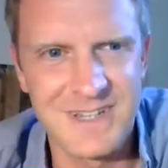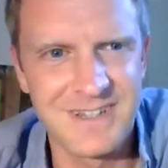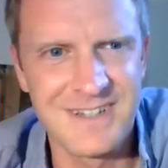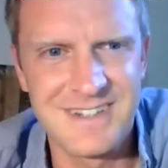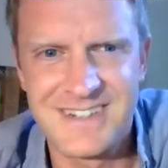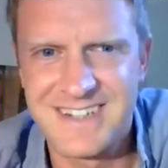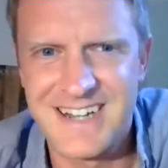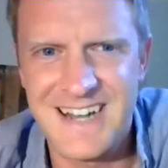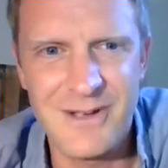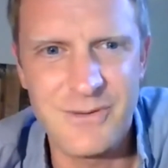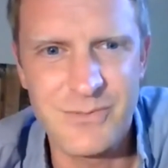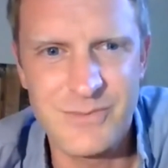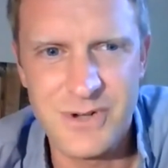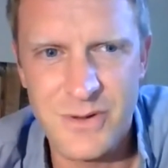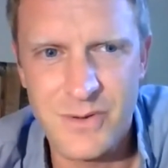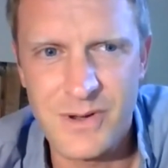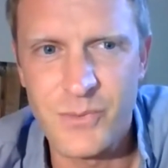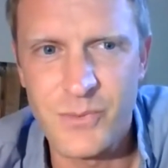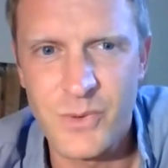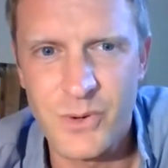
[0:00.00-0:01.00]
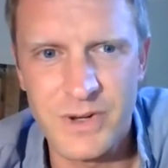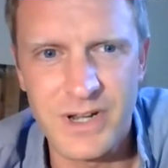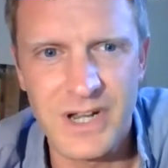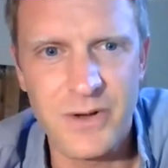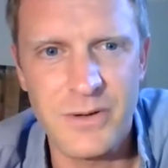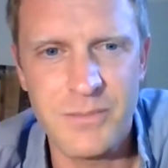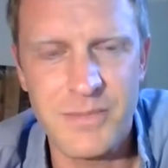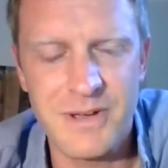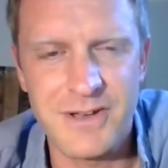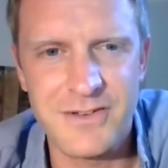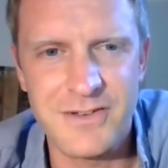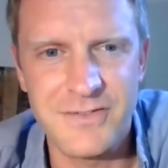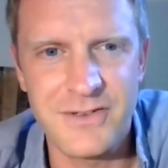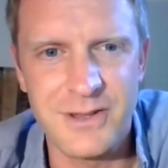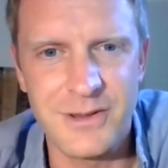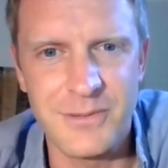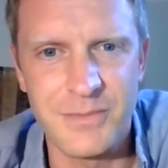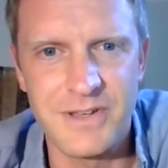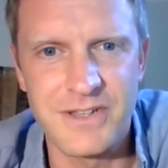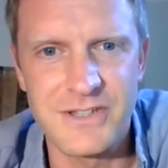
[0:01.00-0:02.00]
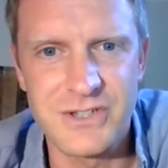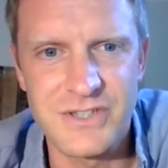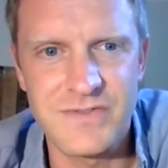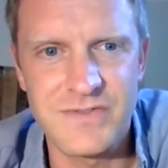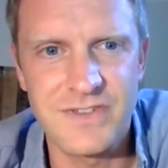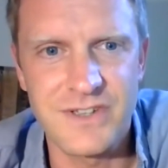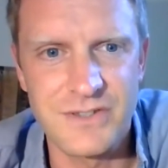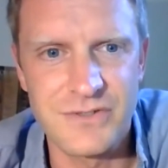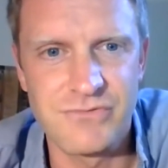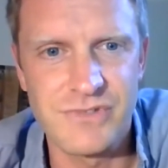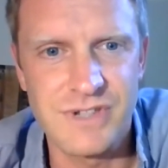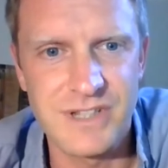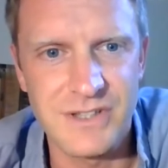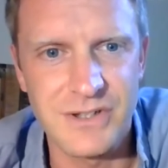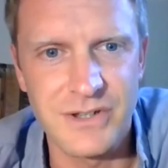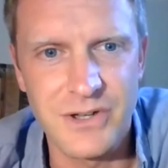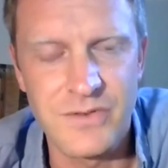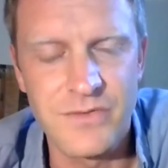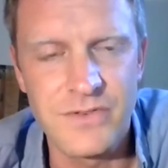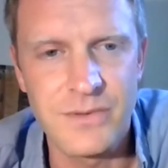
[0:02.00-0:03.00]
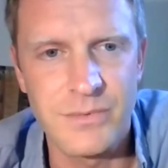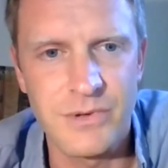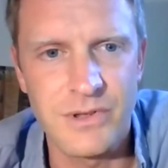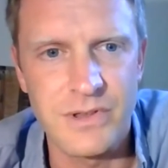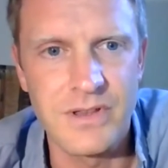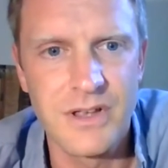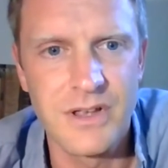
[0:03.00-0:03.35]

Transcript: Now, knowing what we know about the film, it just feels really uncomfortable.